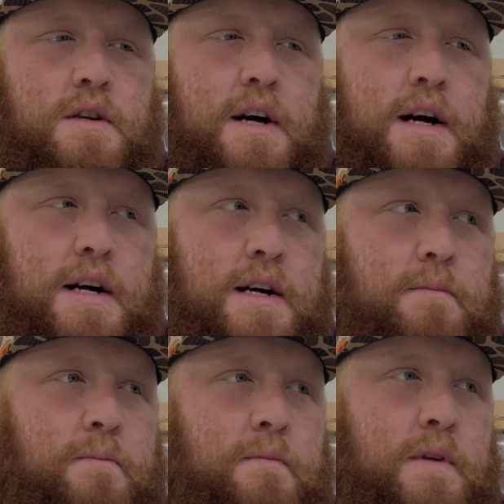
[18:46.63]

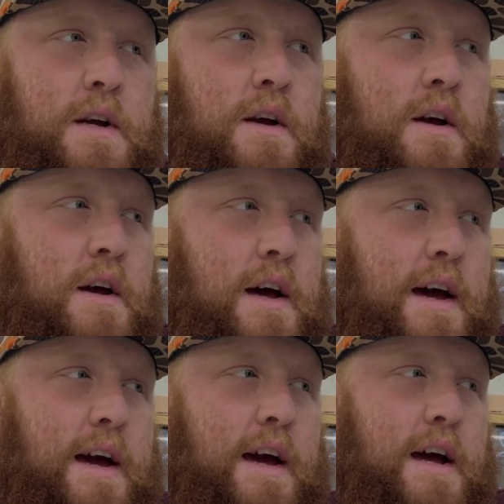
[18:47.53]
and
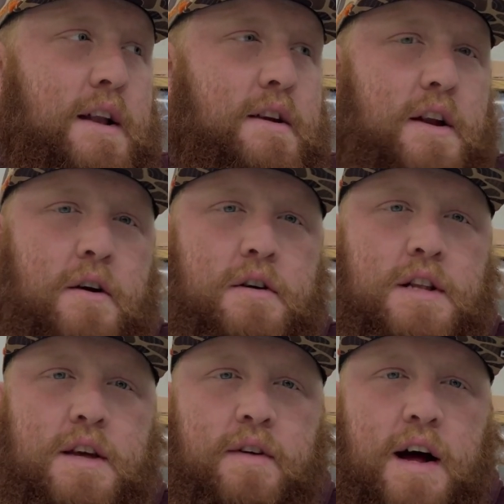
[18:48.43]
you know,
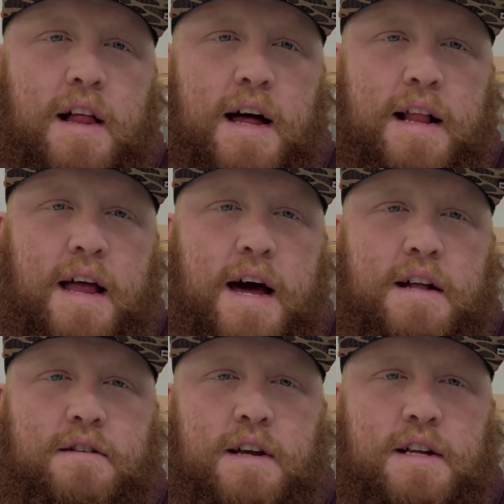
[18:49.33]
leave it out like
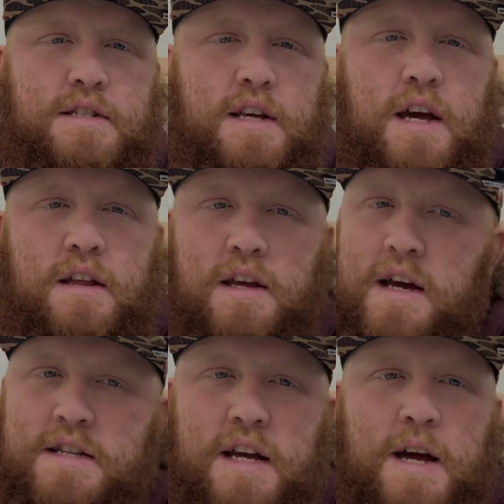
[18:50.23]
that and say that
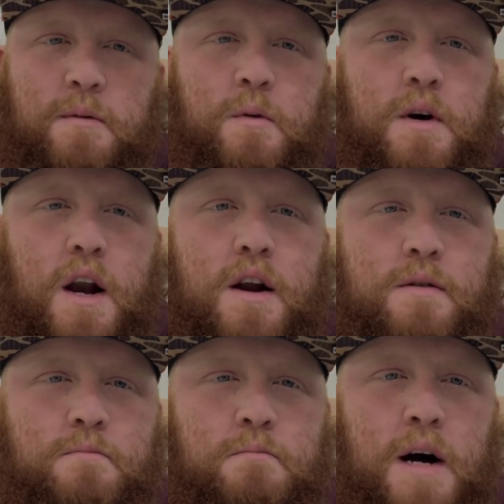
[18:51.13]
yes, I am a quitter.
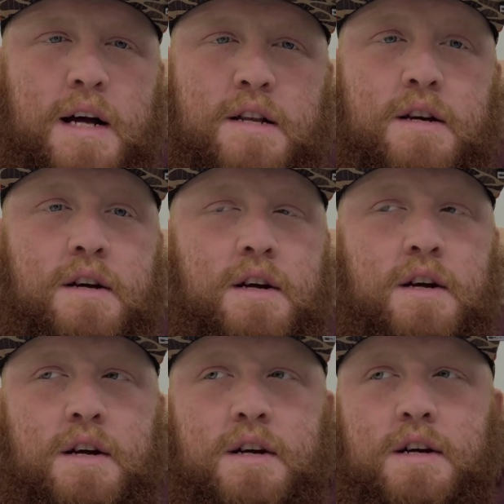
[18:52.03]
But
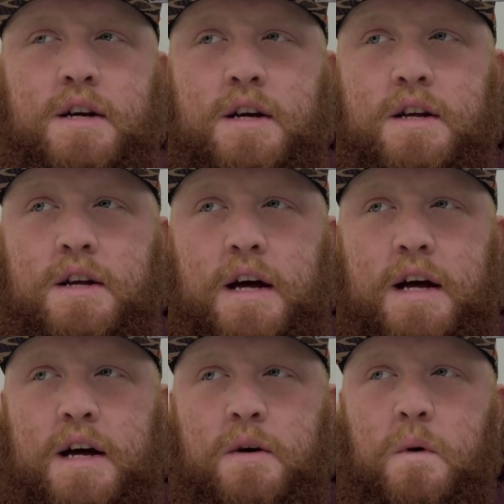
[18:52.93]

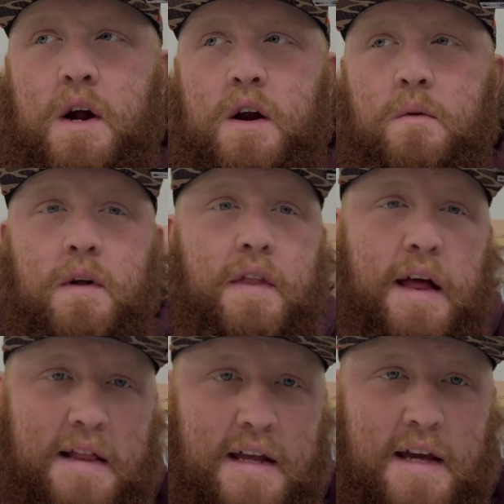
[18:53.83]
where one
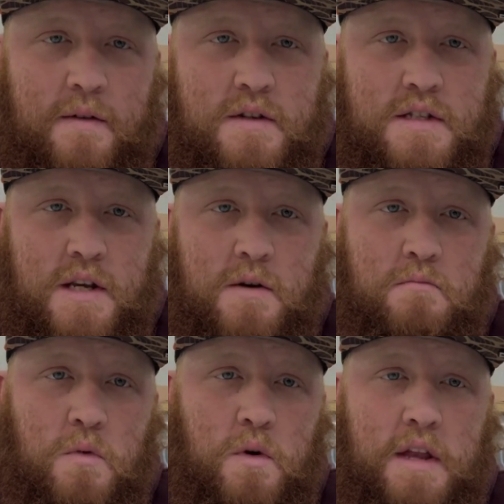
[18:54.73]
thing leaves,
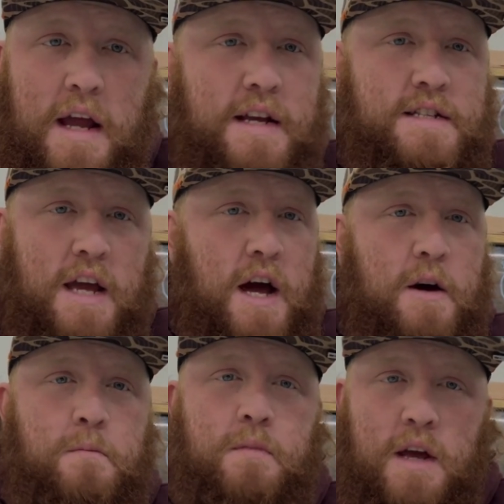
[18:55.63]
more things
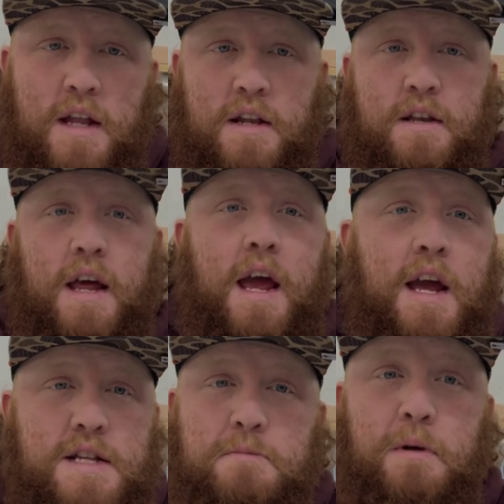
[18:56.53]
come and take
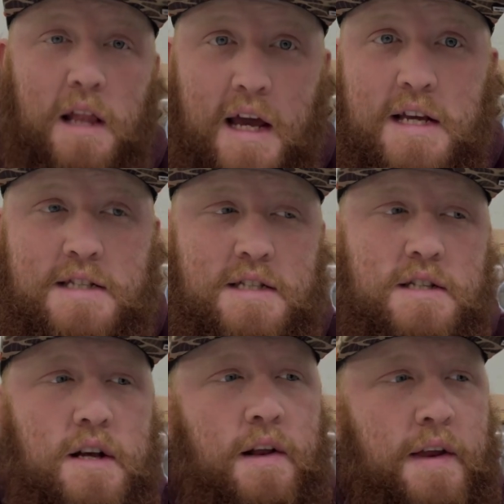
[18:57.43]
its
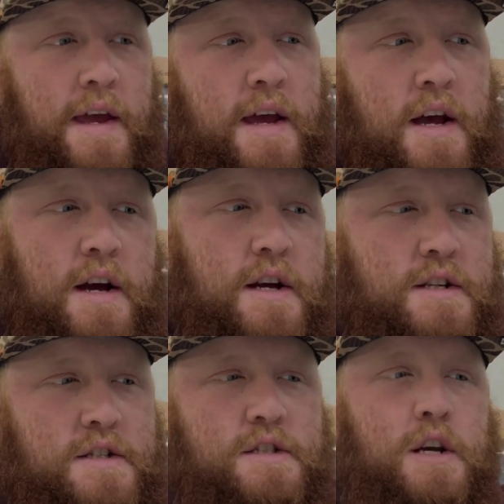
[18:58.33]
place.
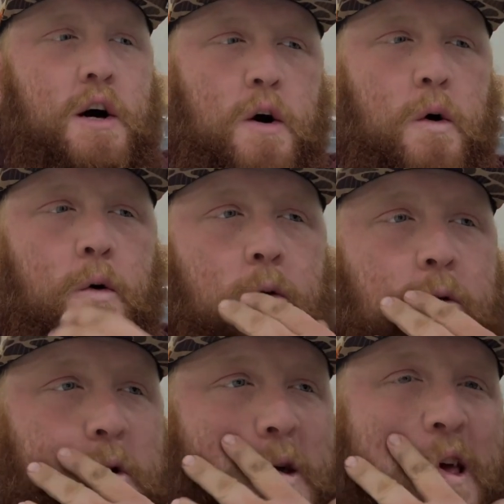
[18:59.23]

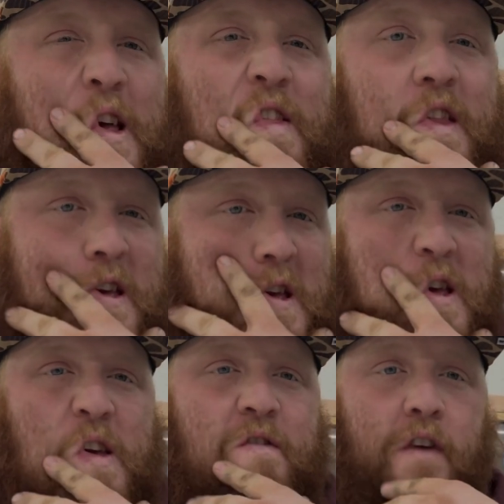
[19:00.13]
So in
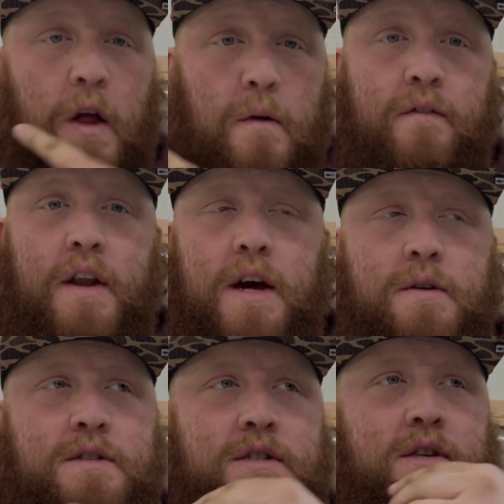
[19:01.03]
the following
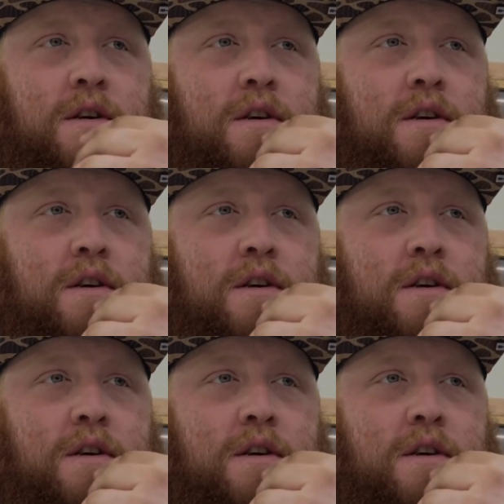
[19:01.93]
videos,